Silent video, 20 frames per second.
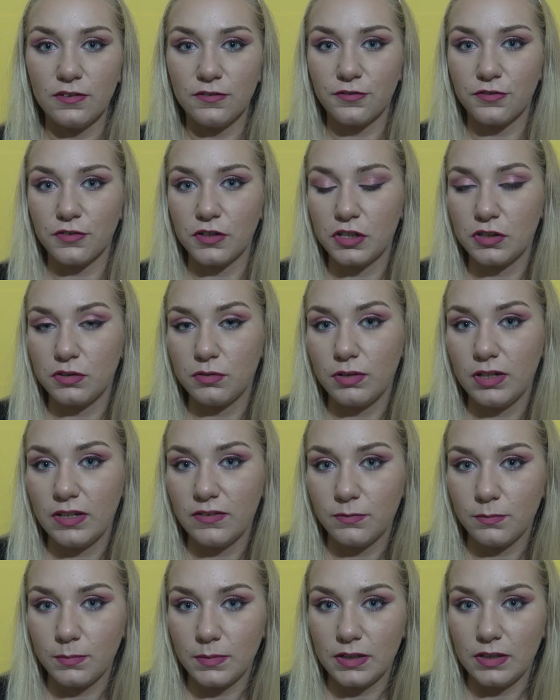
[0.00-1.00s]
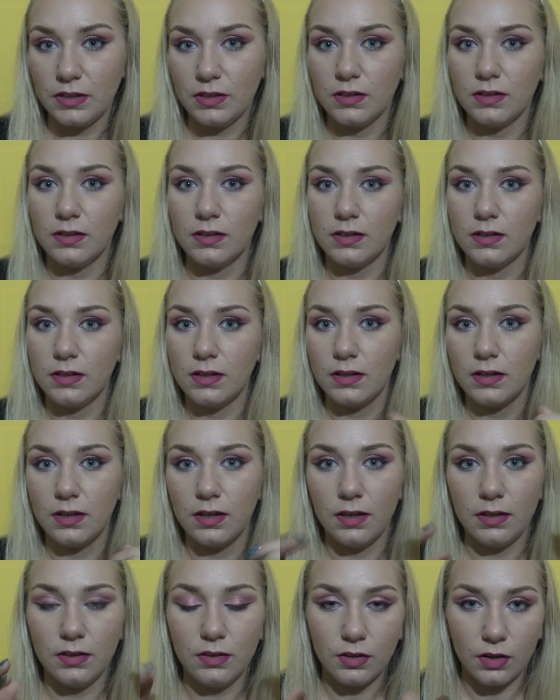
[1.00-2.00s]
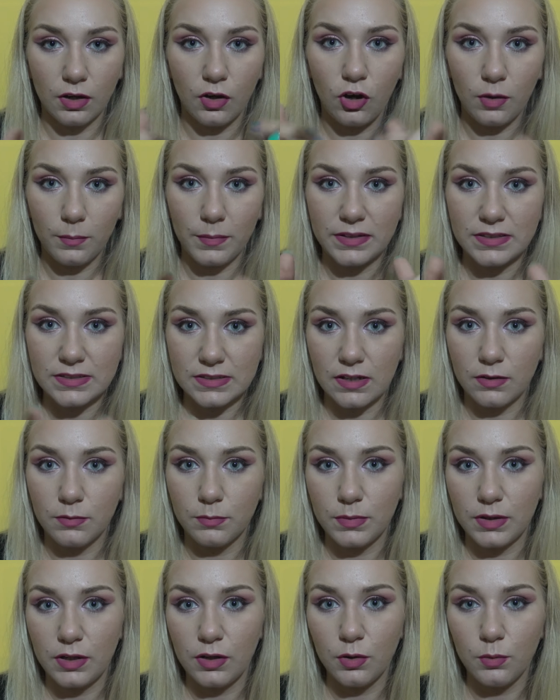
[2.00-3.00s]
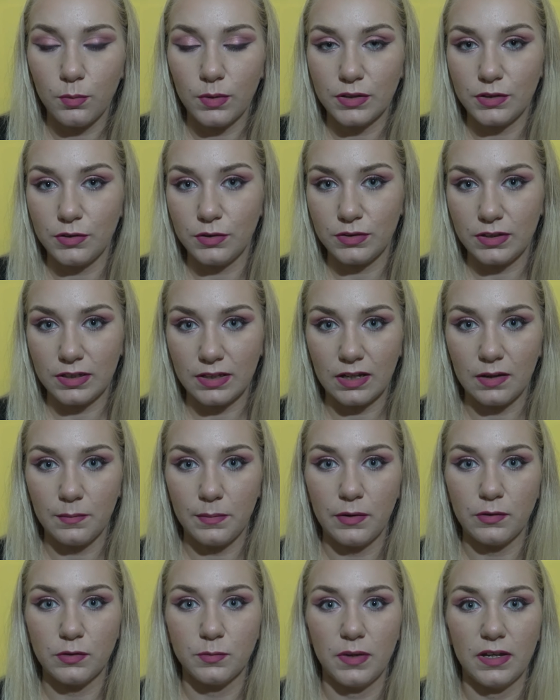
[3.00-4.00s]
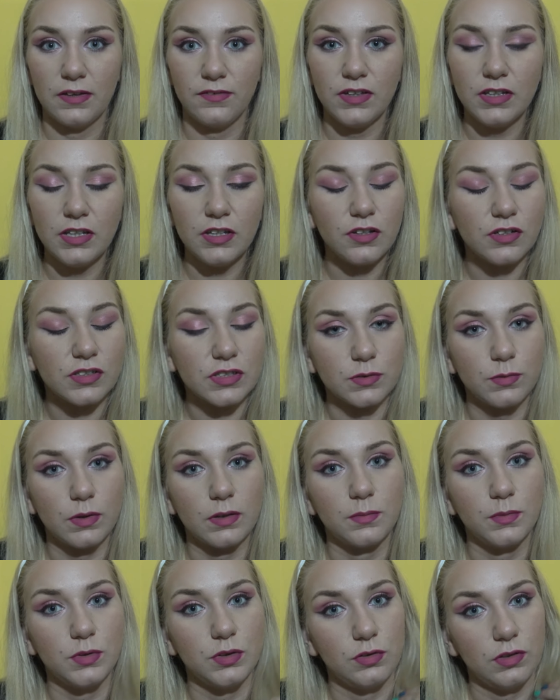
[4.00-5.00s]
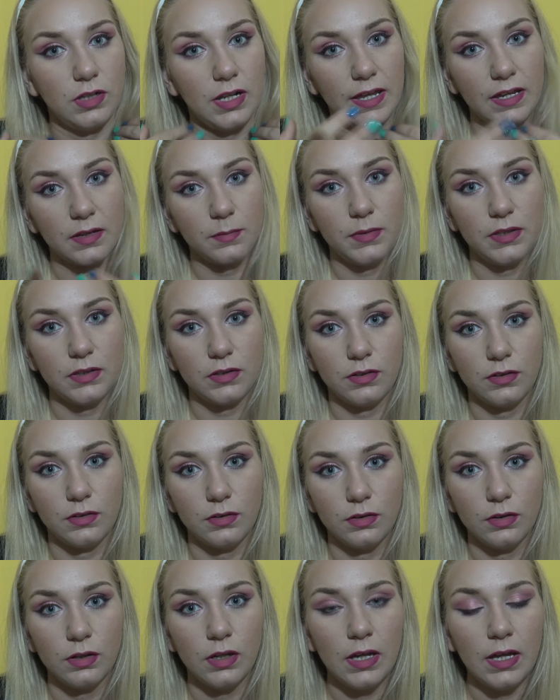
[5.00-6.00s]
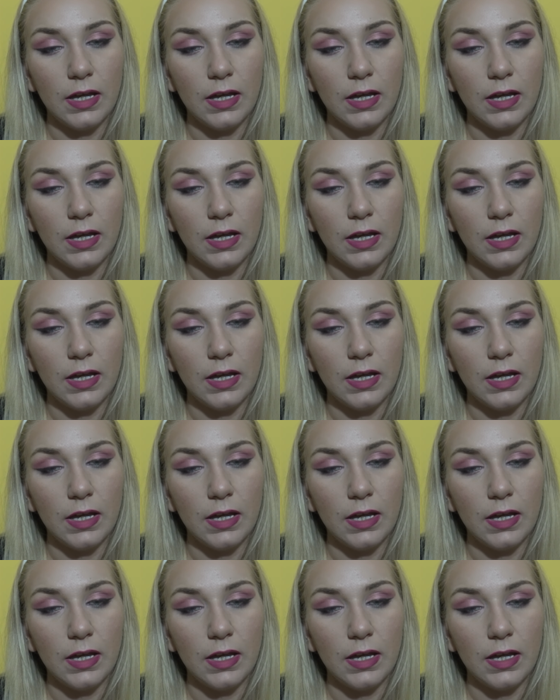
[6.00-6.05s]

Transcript: free to leave me comments down below. What do you think about my videos? What would you like me to